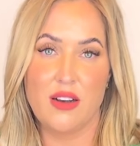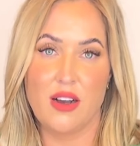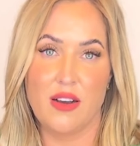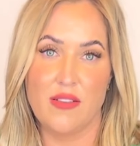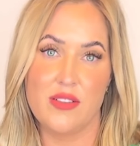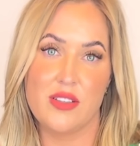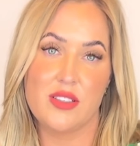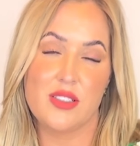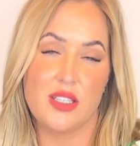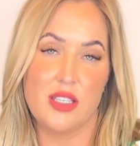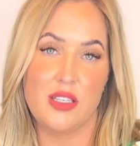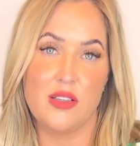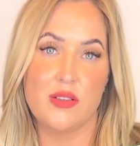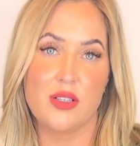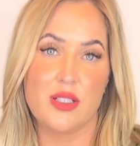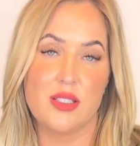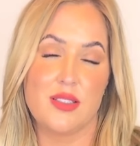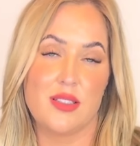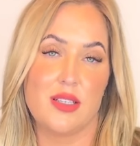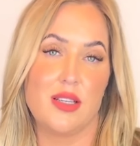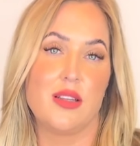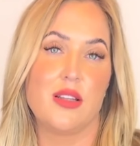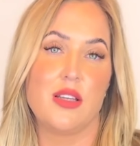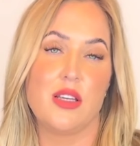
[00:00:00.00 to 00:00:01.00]
obviously you can
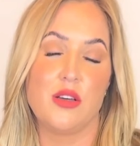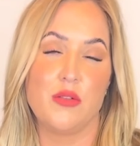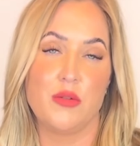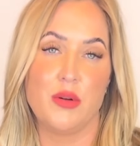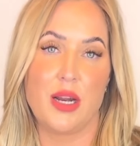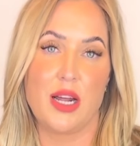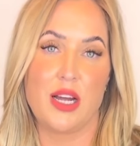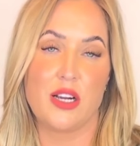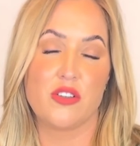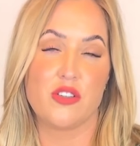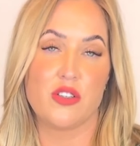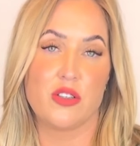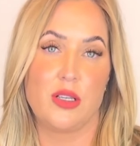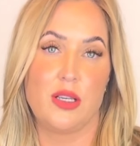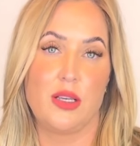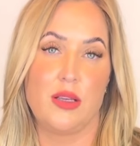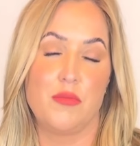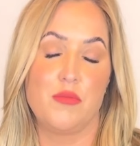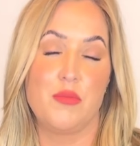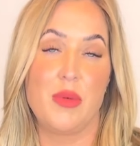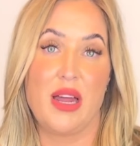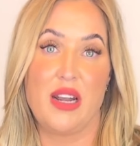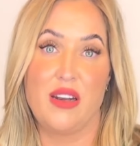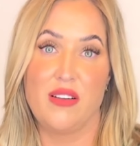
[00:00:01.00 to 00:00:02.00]
see that you would actually
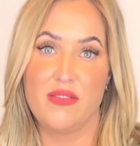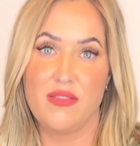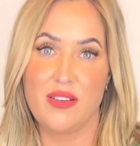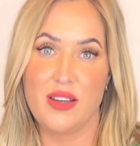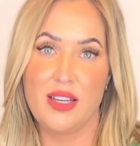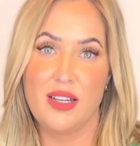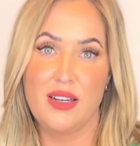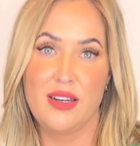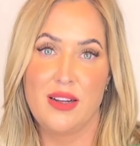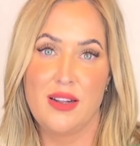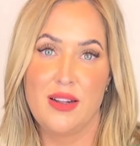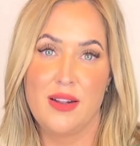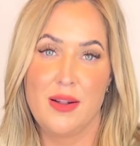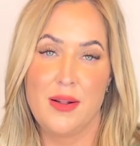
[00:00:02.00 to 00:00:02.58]
benefit I um,